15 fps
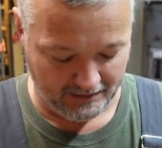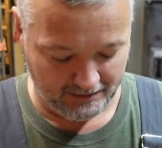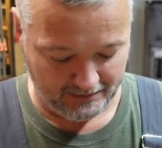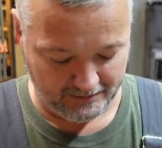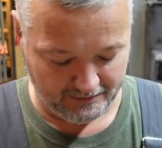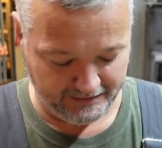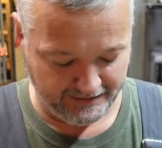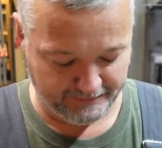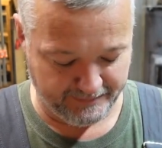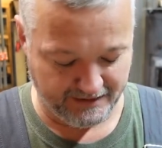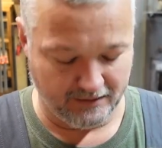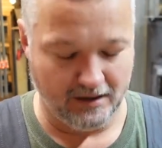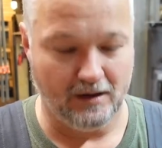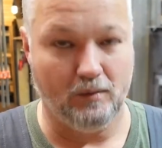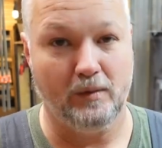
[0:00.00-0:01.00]
Uh, it'd be
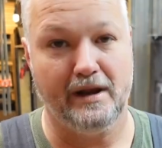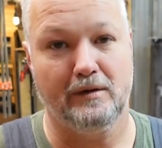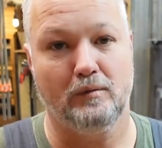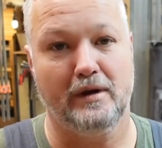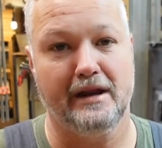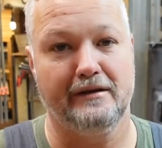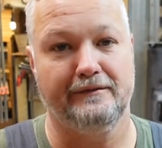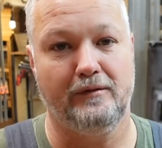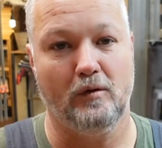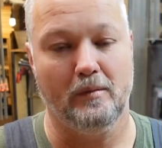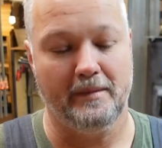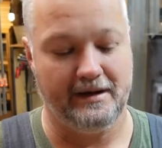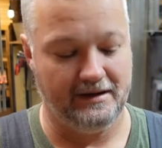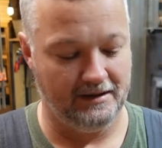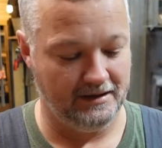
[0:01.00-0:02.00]
a win-win for
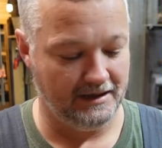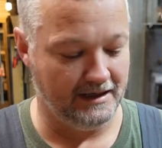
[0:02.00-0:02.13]
me.